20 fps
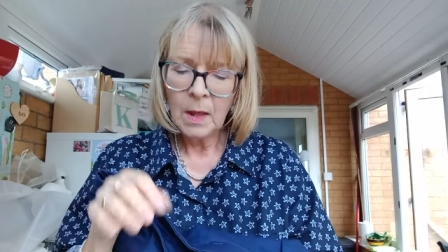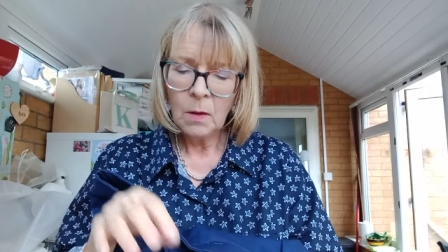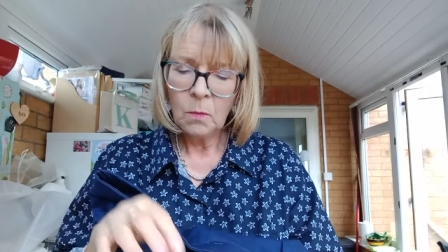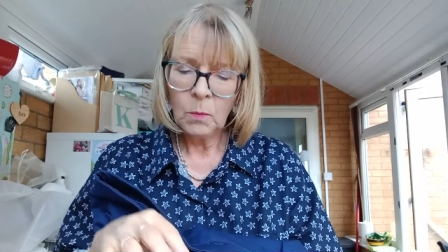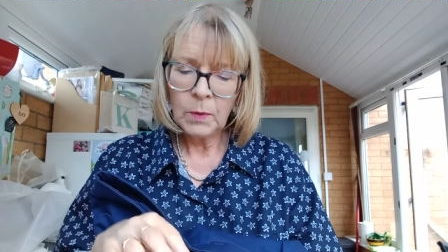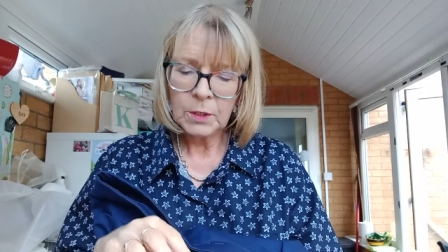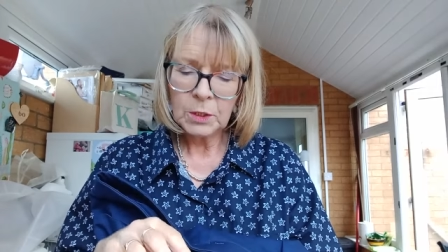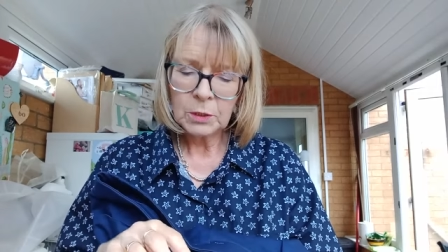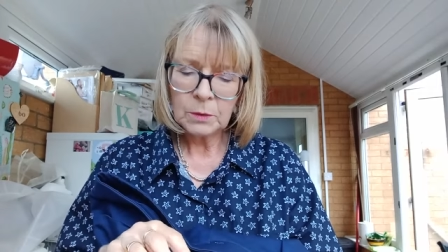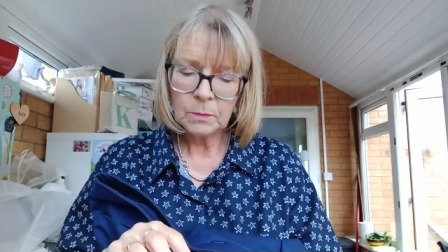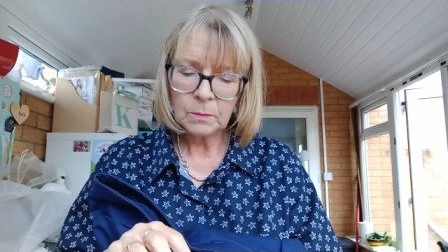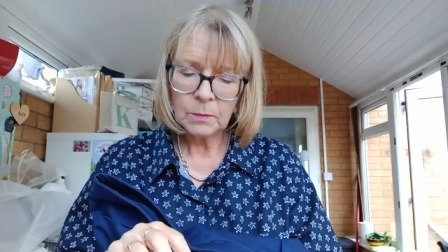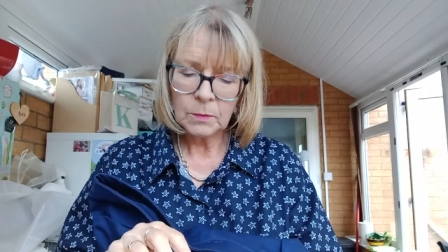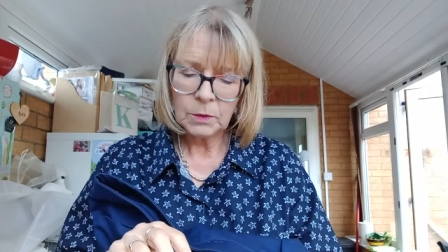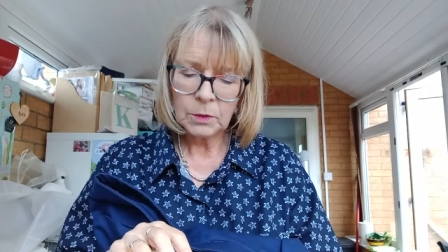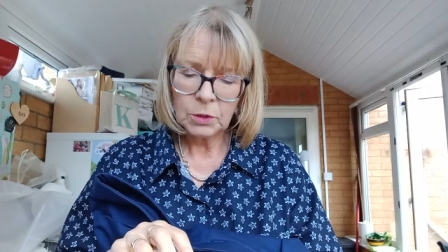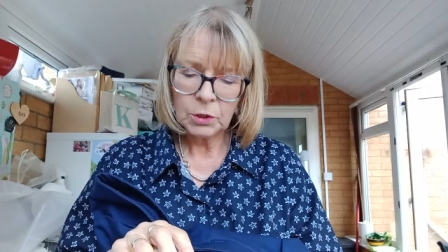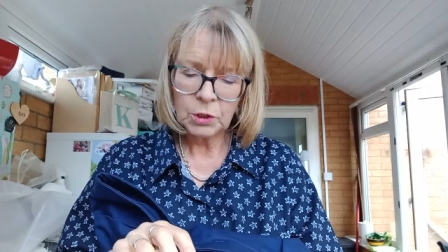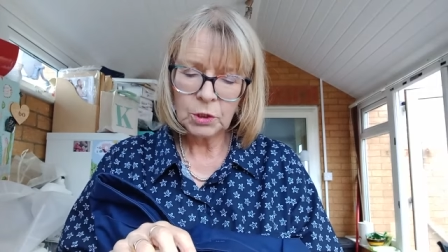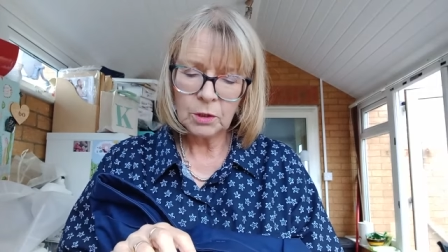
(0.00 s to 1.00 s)
which
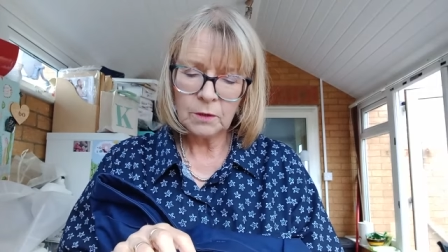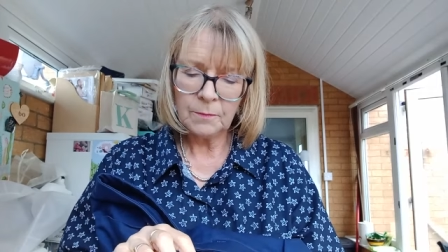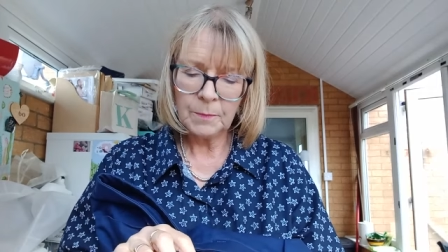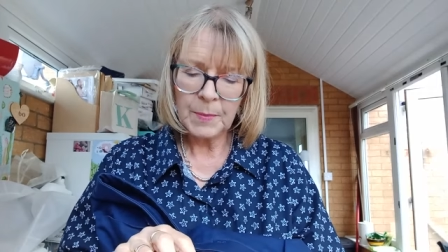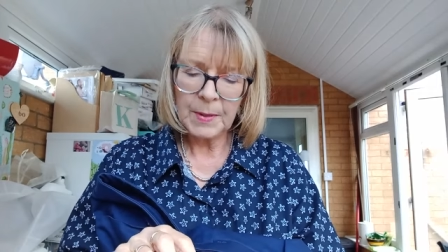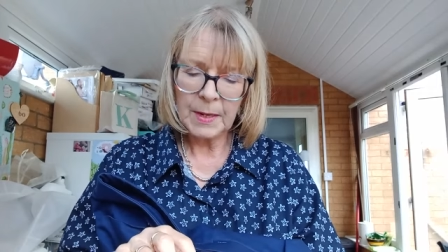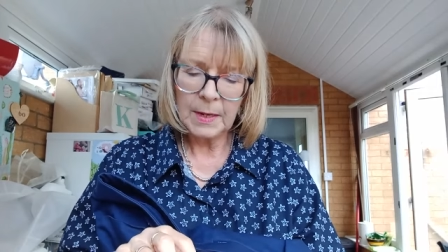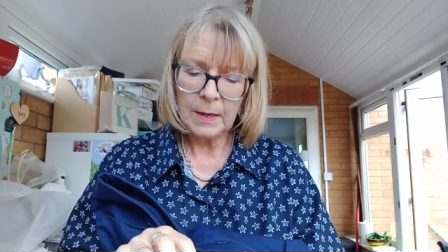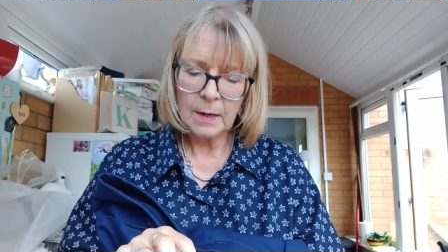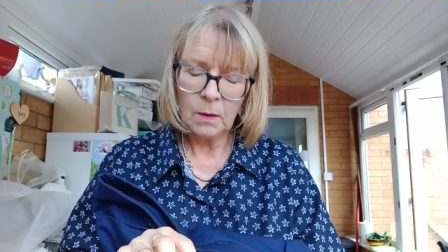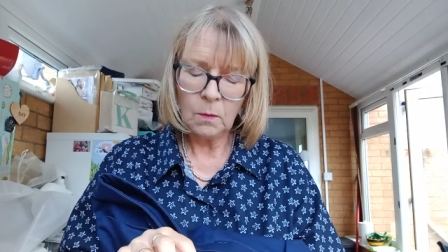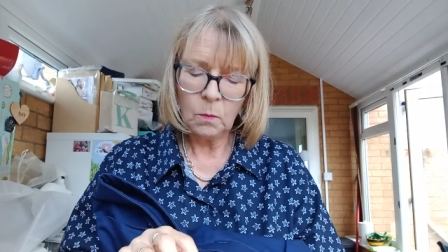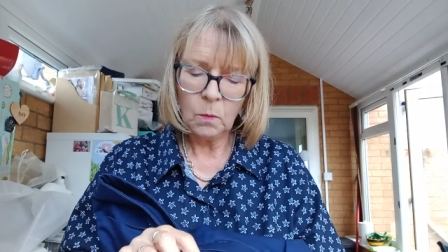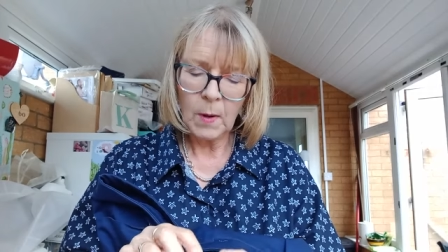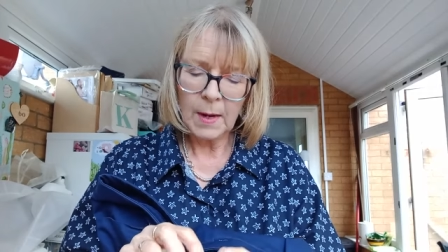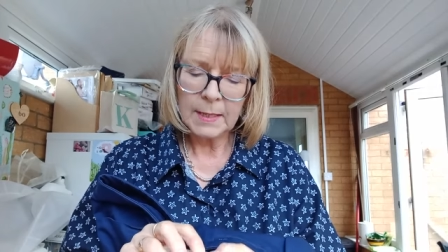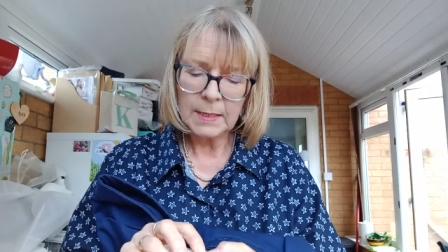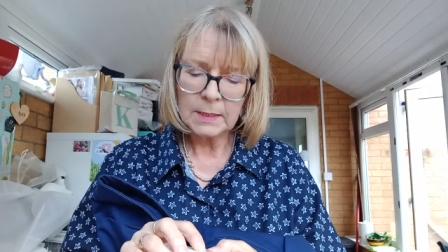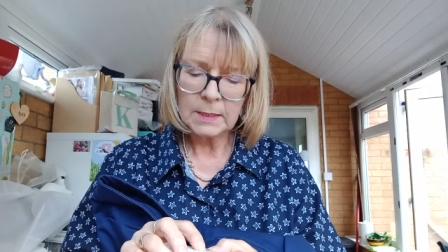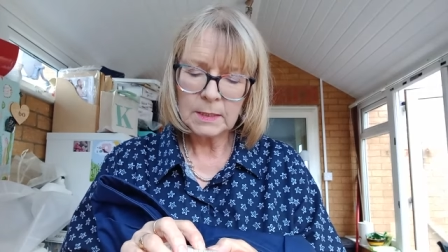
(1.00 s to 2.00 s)
should have been a
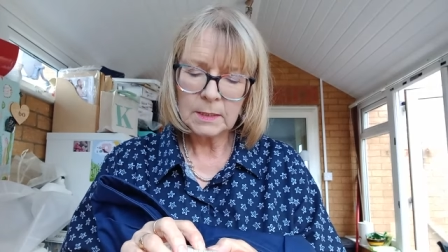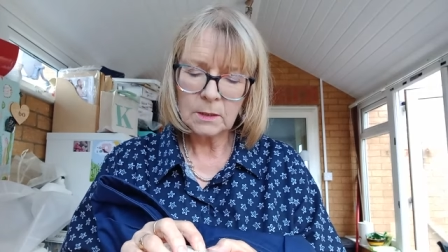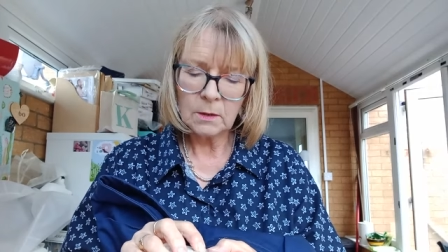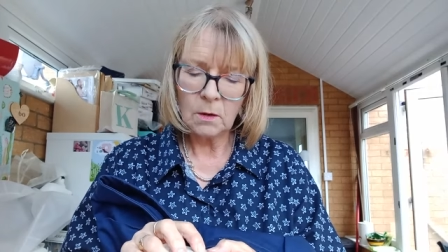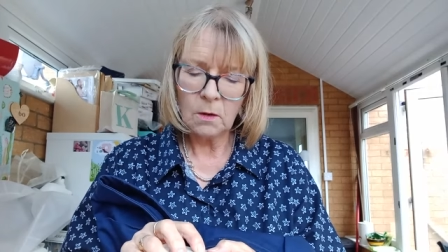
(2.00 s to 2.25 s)
waist